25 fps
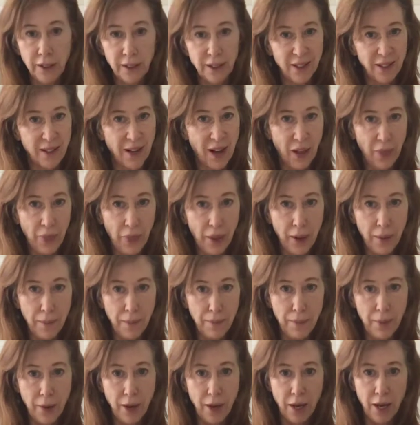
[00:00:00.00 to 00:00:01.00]
It's not
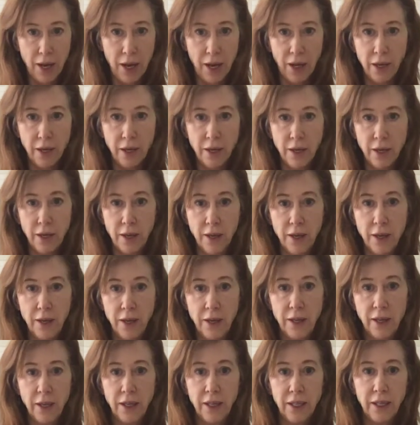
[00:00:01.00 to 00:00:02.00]
that big. You
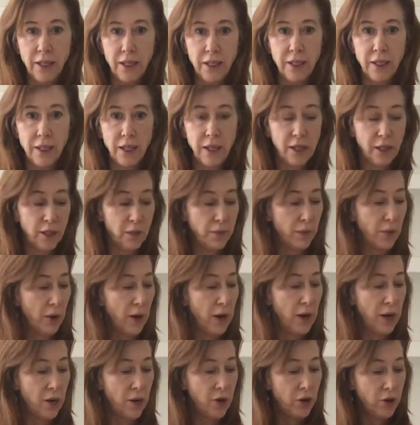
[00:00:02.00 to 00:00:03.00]
can see it's
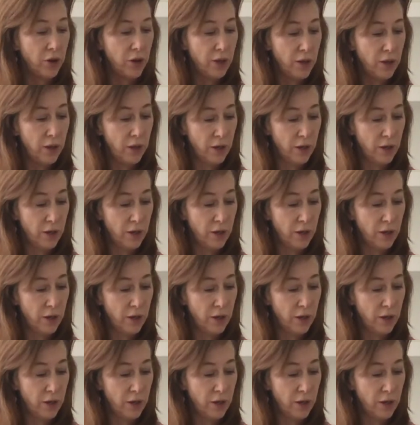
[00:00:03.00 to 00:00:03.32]
brown.